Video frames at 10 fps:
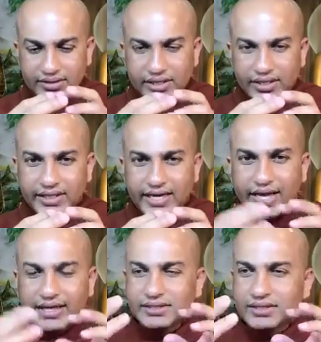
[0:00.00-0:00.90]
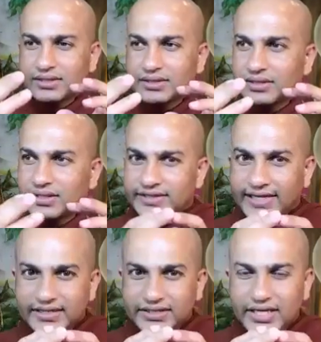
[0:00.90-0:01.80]
contacts, the
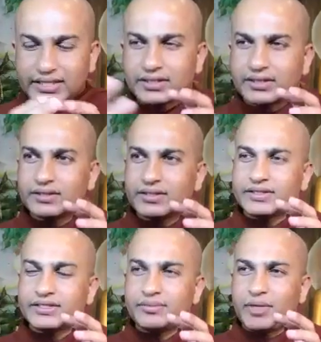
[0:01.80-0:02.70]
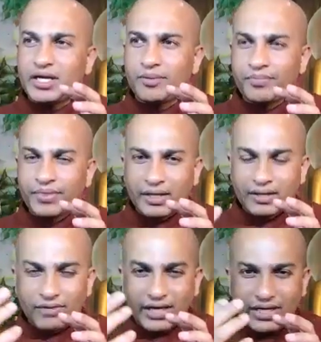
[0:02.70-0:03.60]
sensation, this mean
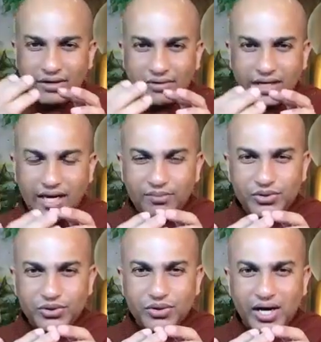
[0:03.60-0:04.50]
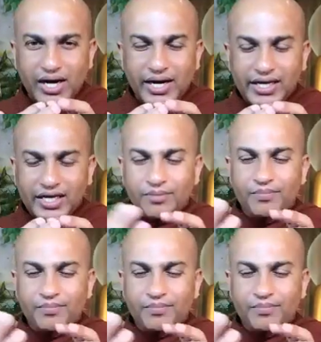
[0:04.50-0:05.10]
whatever came to your eye